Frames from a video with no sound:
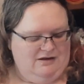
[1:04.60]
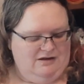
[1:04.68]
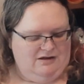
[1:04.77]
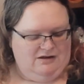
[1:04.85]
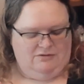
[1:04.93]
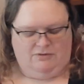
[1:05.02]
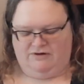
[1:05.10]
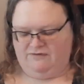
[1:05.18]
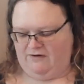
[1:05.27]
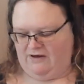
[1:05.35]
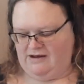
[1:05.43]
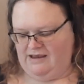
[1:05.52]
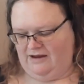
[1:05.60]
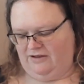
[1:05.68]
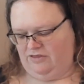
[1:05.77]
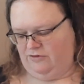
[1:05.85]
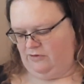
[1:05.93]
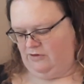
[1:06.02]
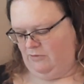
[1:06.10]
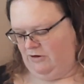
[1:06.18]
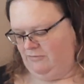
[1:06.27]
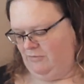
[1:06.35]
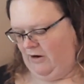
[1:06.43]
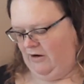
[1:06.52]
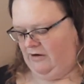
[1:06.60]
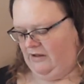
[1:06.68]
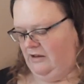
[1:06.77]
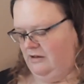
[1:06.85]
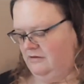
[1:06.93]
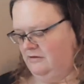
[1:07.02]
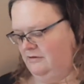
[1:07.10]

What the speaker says: when a friend had a 31 party.